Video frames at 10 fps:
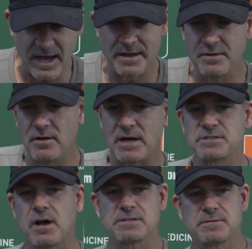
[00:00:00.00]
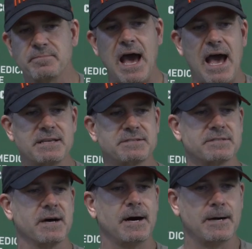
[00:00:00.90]
Yeah, you know, I saw some
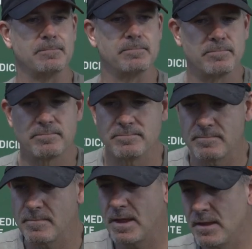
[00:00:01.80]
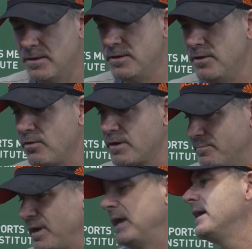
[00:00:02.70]
guys, you know,
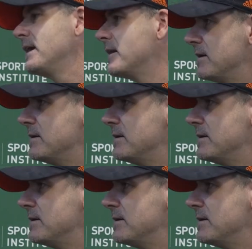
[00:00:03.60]
competing,